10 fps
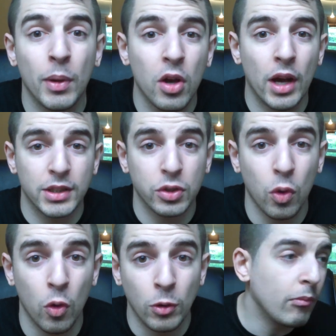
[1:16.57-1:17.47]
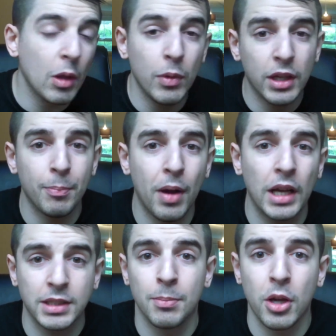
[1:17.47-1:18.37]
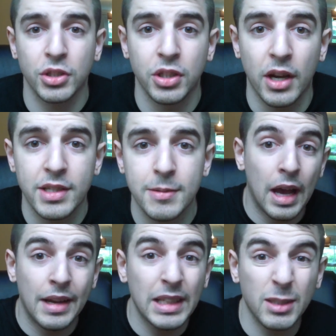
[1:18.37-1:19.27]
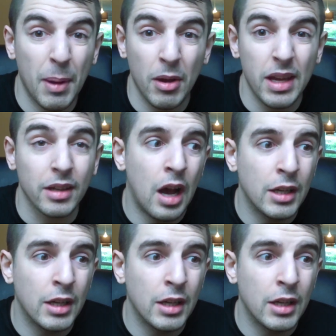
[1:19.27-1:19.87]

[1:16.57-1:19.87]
we've got a store where you can buy some merchandise. And that's about it.